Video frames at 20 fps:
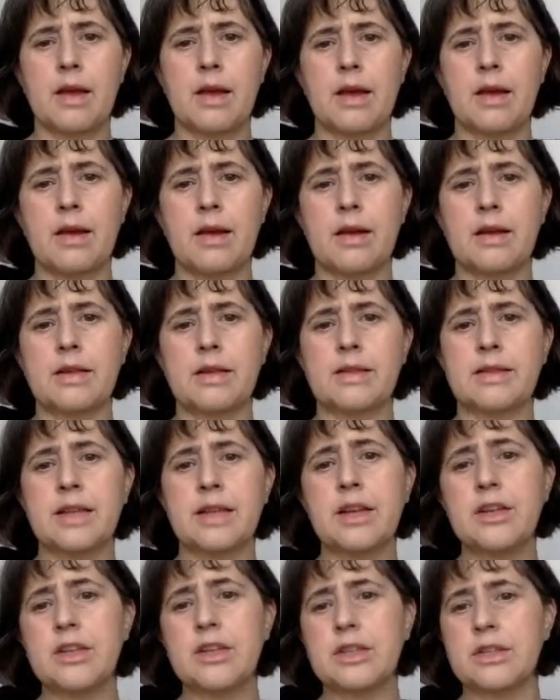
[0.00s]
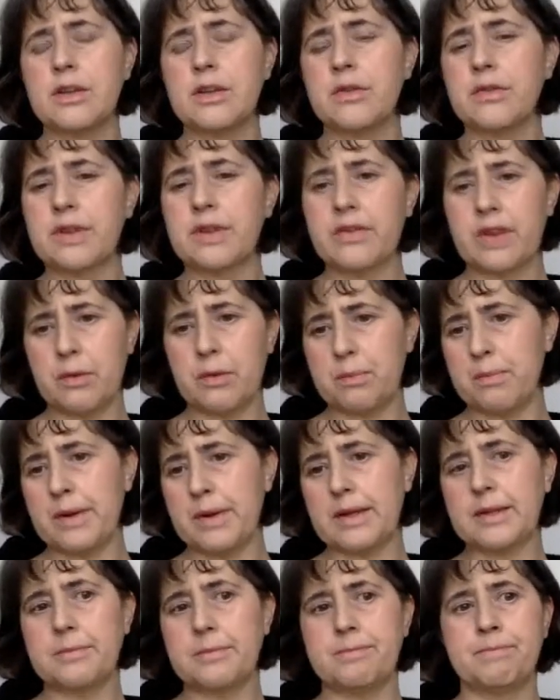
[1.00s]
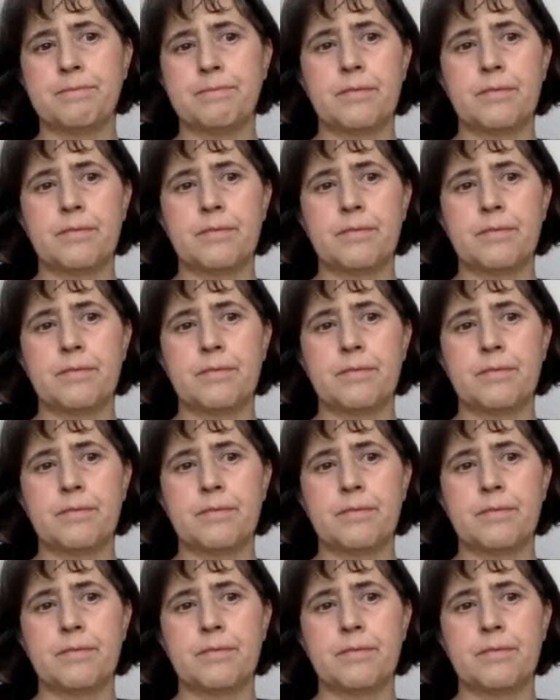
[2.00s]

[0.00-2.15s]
Uh, stages of development.